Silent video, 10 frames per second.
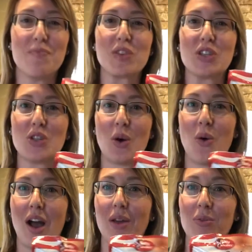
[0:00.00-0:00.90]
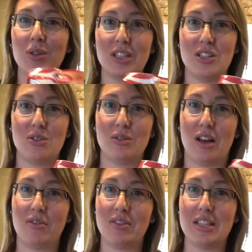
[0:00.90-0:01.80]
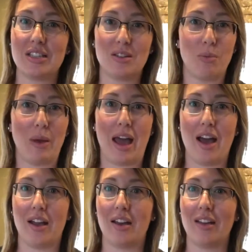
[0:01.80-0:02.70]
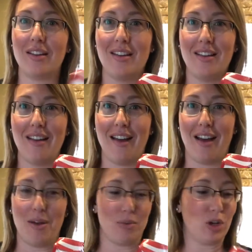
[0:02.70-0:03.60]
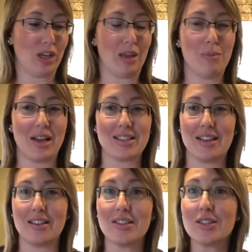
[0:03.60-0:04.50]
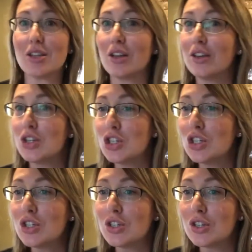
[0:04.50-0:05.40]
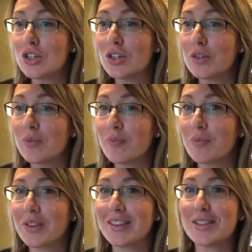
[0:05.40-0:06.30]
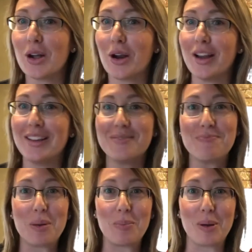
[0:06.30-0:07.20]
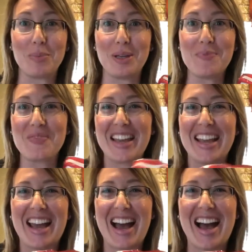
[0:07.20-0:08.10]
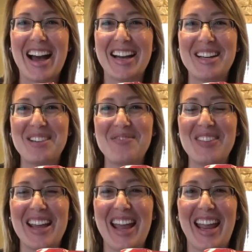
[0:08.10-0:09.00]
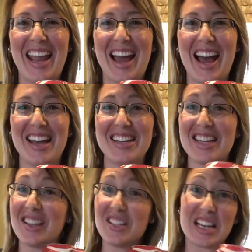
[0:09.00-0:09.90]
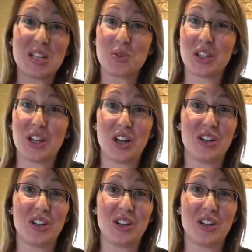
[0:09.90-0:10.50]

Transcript: So I really do love these little bag cookie mixes. Shh, sorry, my puppy. And they taste really good.